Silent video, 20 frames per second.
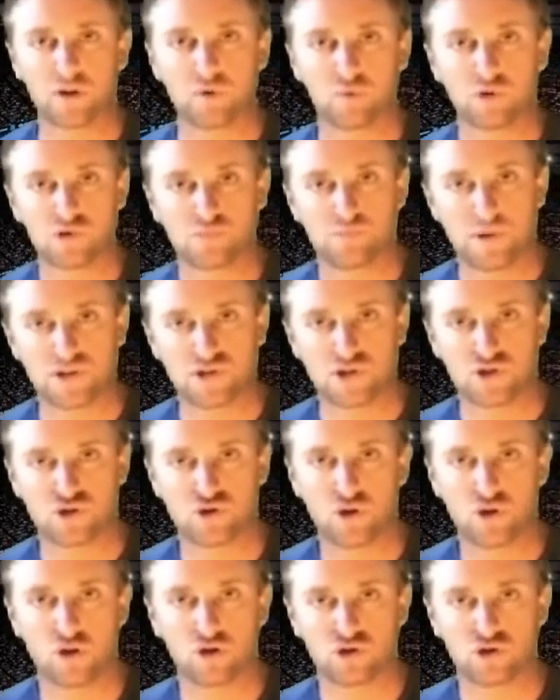which measures
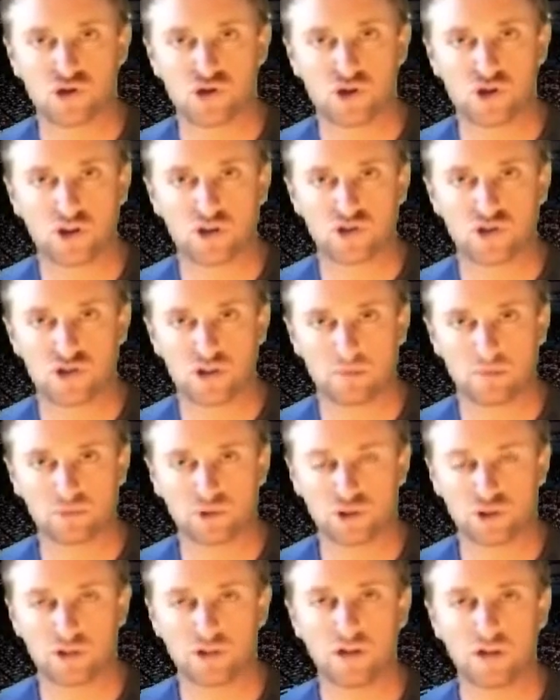your oxygen
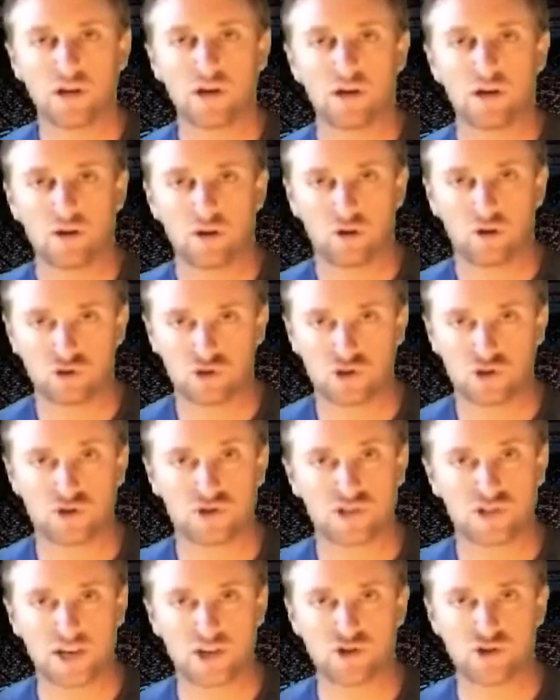consumption, oxygen
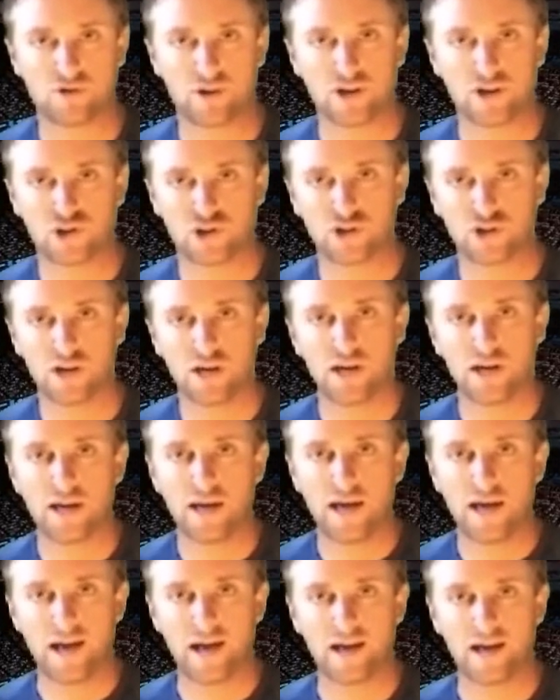saturation,
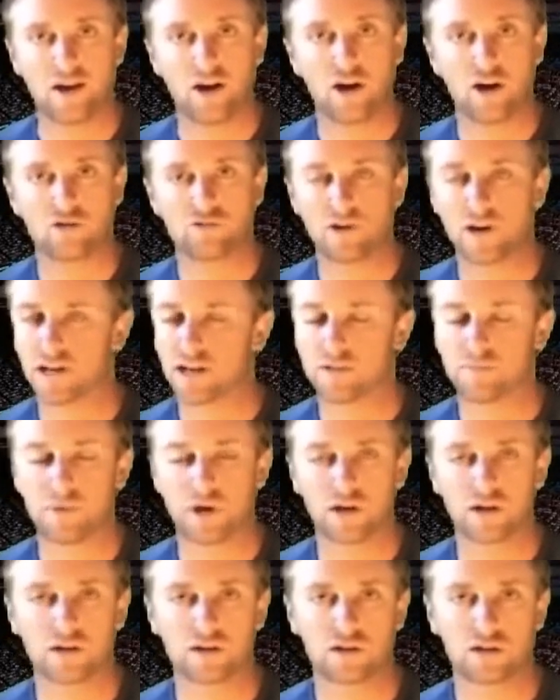and heart rate,
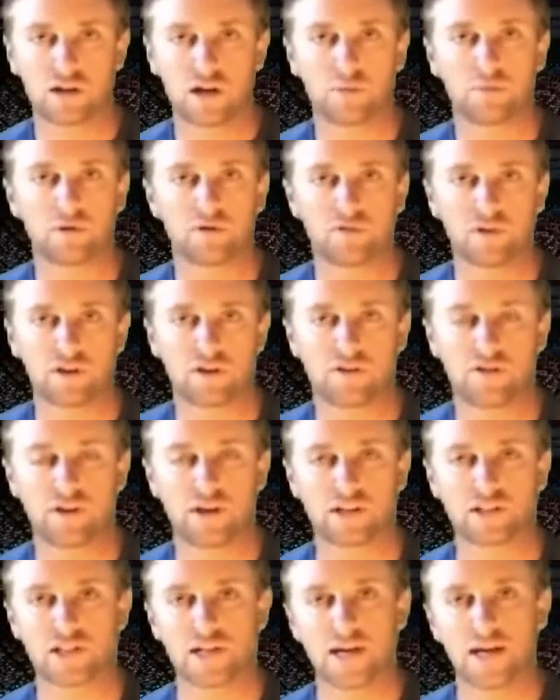among a couple of other
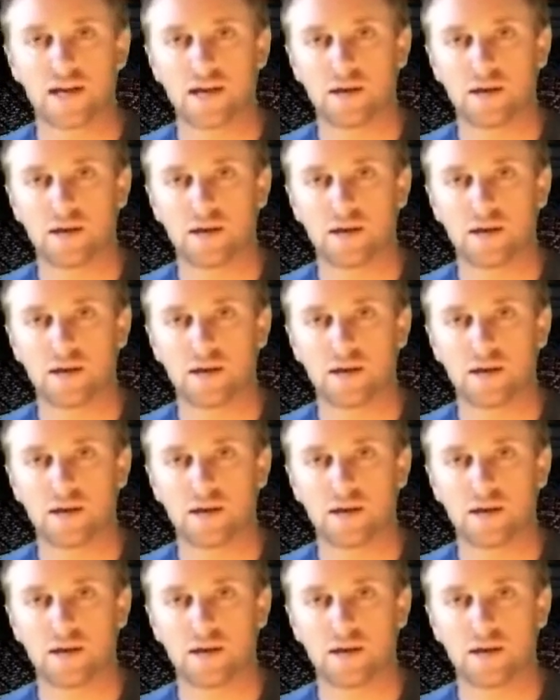things.